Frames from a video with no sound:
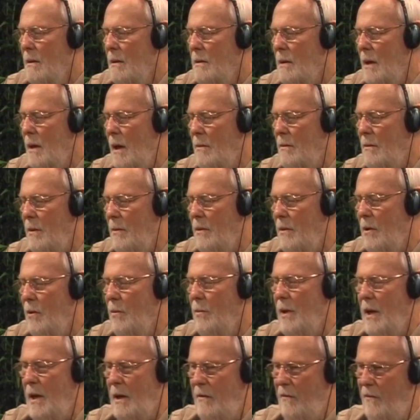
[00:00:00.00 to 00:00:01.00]
Tom, let me go
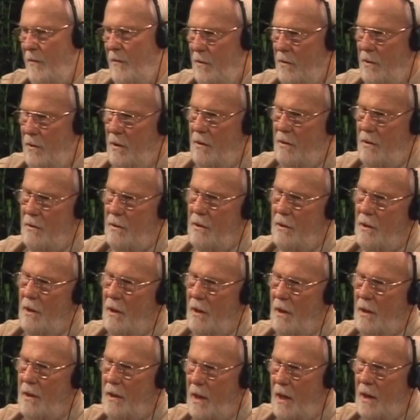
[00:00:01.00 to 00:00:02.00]
back a few years.
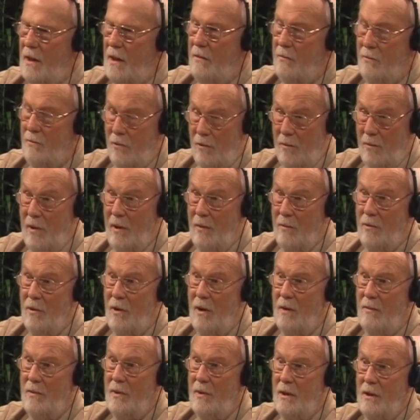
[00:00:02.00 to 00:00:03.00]
I can't even remember
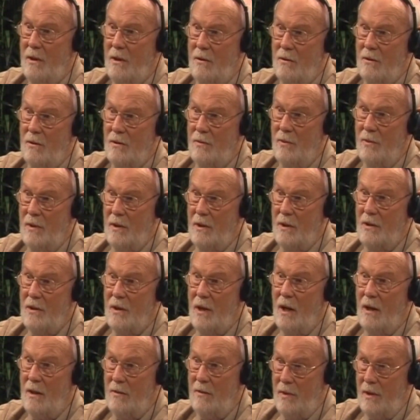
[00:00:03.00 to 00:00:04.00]
how many years, but it's
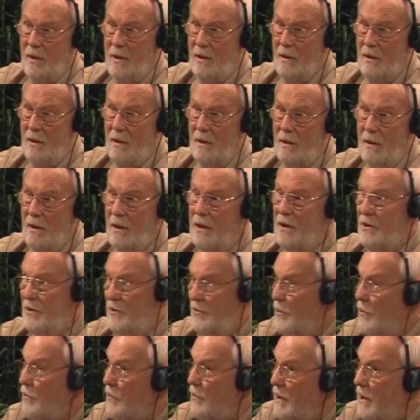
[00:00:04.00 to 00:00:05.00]
got to be at least
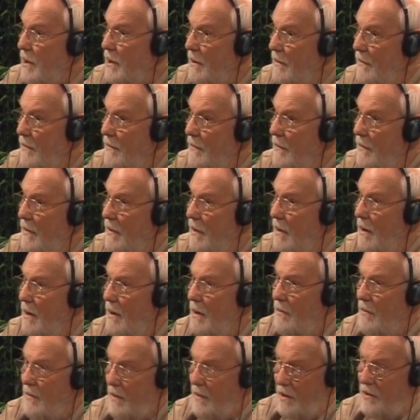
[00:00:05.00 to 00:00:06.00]
30,
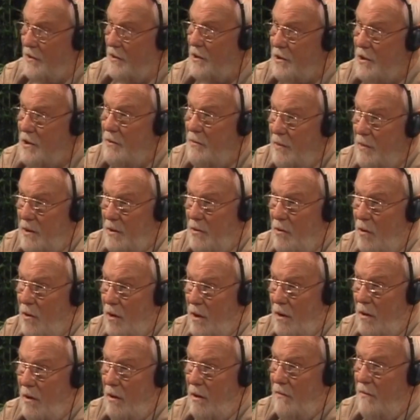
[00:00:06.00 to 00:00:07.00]
because this has been
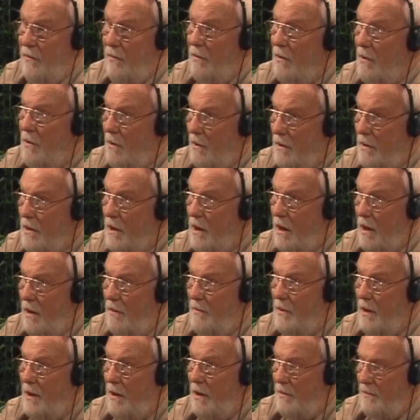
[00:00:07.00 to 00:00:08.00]
going on for a long
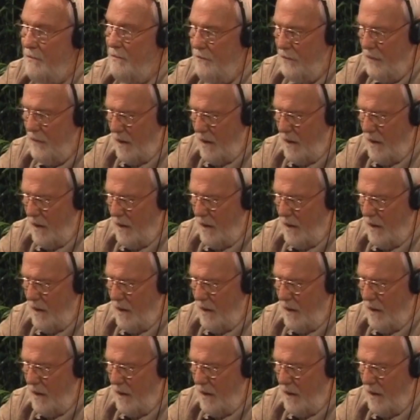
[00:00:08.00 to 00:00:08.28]
time now. Mm-hmm.